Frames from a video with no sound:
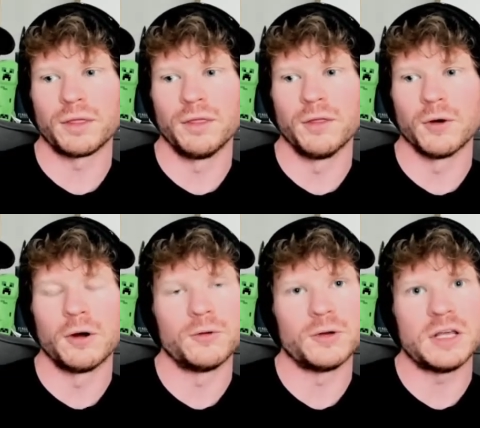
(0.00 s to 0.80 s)
their
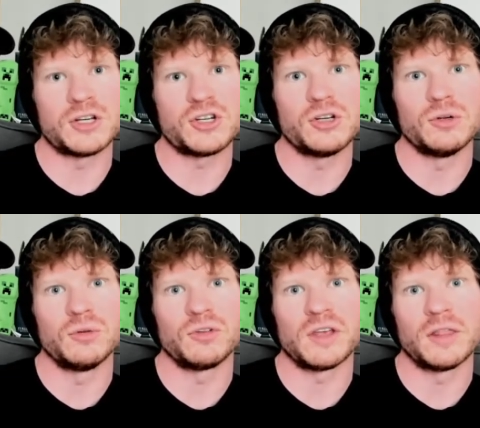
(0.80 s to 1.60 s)
own
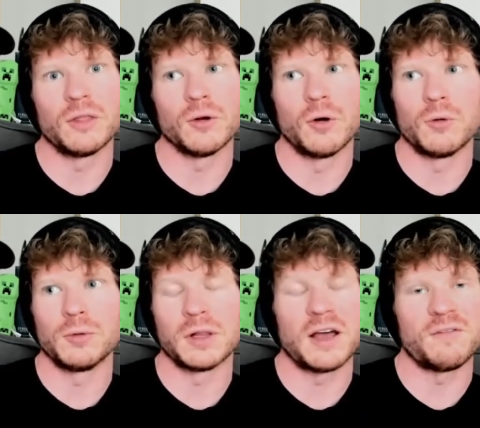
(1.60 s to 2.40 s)
issues and their
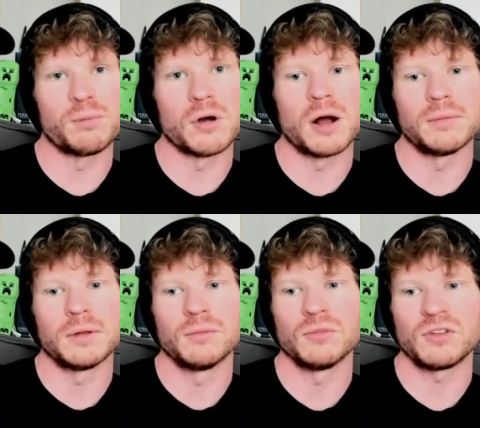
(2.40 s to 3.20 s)
own life
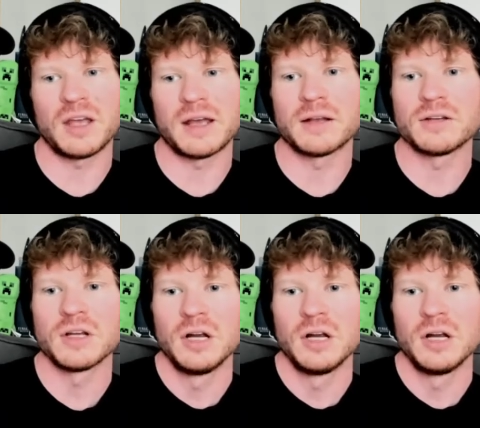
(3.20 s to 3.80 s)
problems. And